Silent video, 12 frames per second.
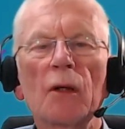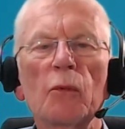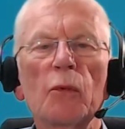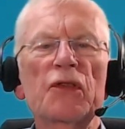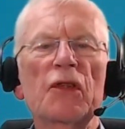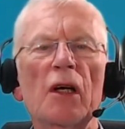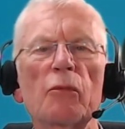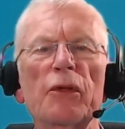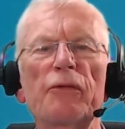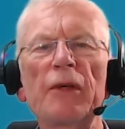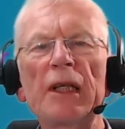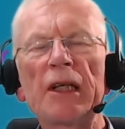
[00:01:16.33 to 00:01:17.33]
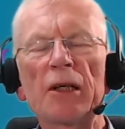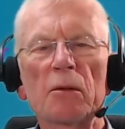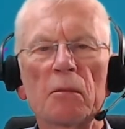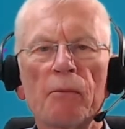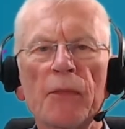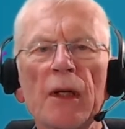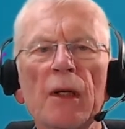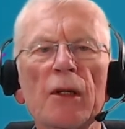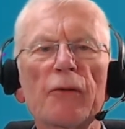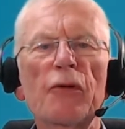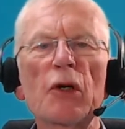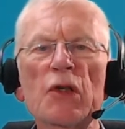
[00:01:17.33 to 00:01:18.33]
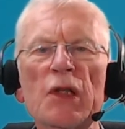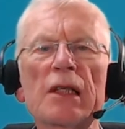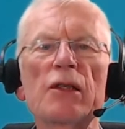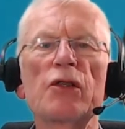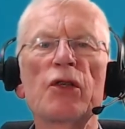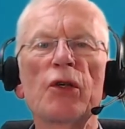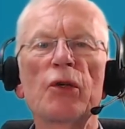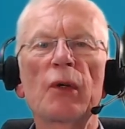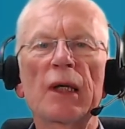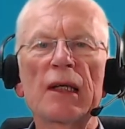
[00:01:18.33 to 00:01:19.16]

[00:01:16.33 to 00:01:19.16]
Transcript: We'll start with video. The first thing to do